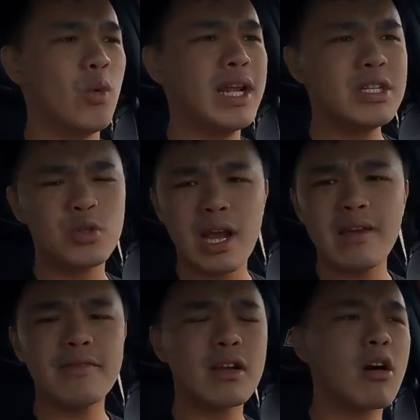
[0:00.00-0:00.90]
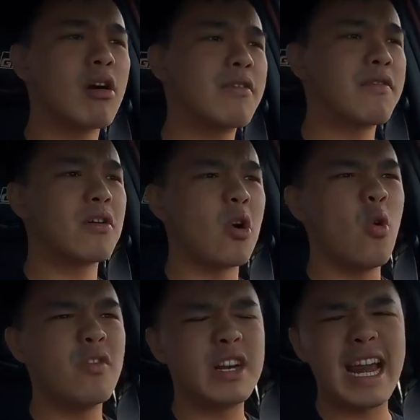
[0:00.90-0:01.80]
when I drive the car for
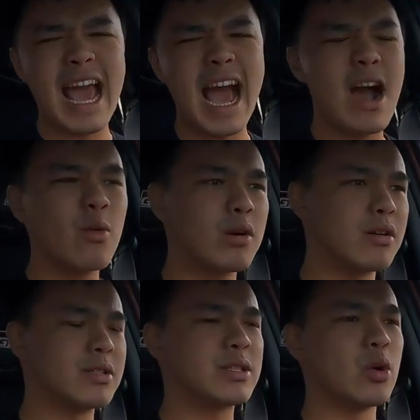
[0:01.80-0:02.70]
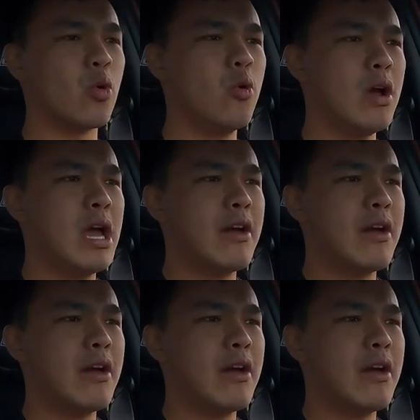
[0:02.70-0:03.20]
over an hour or so,